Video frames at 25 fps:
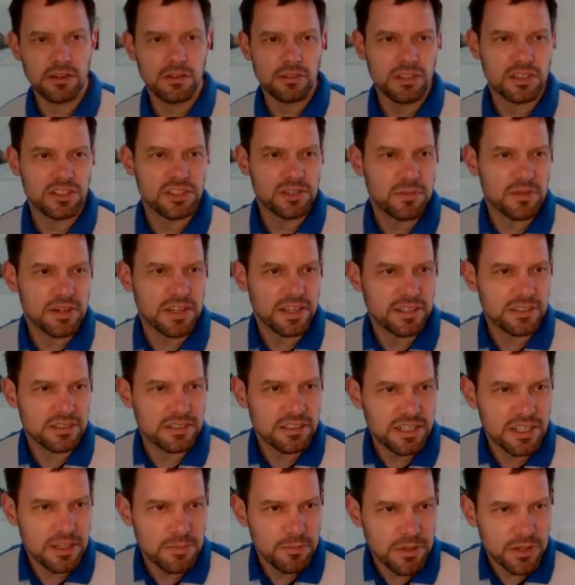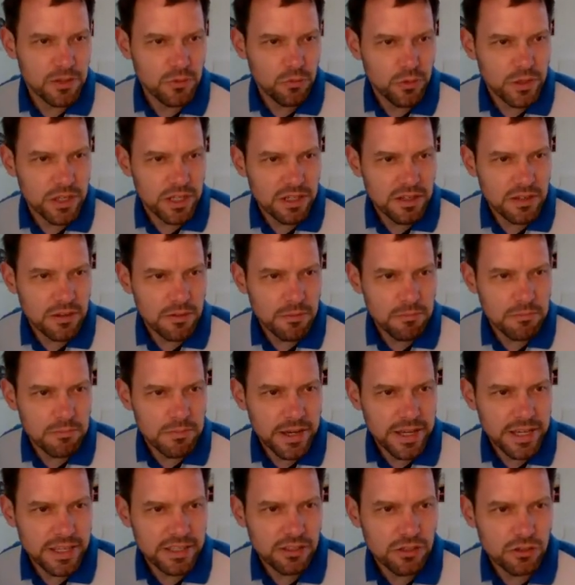the similarity between
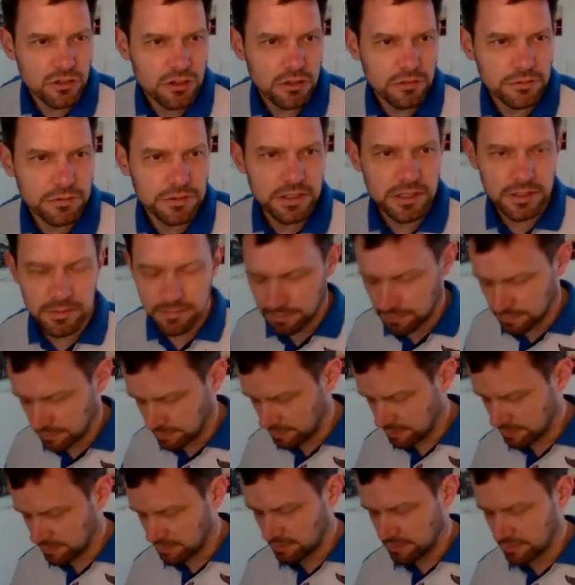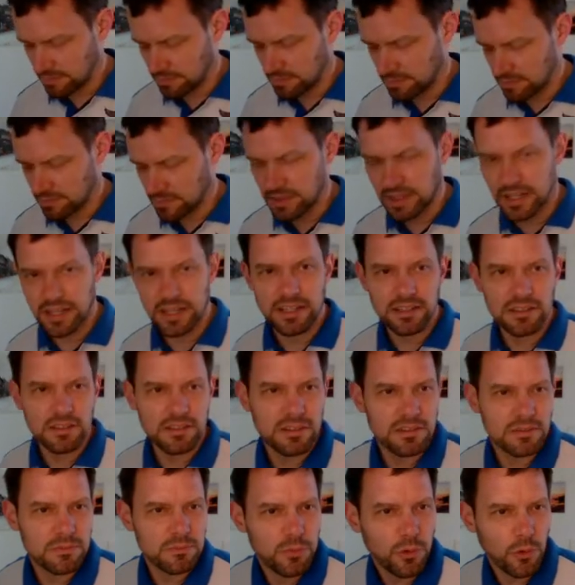make coffee
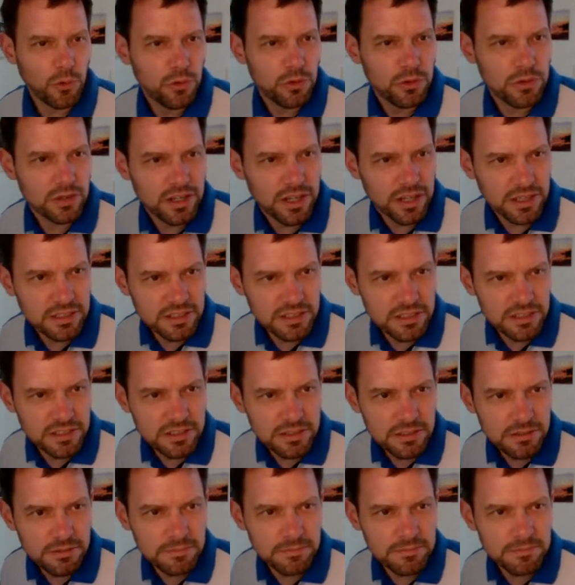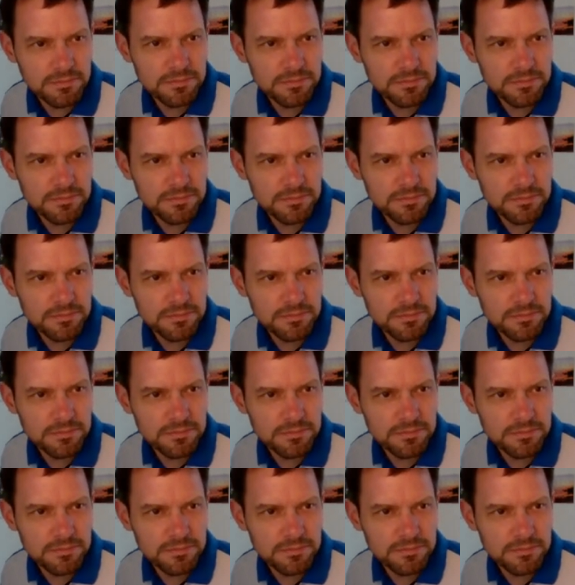and brew latte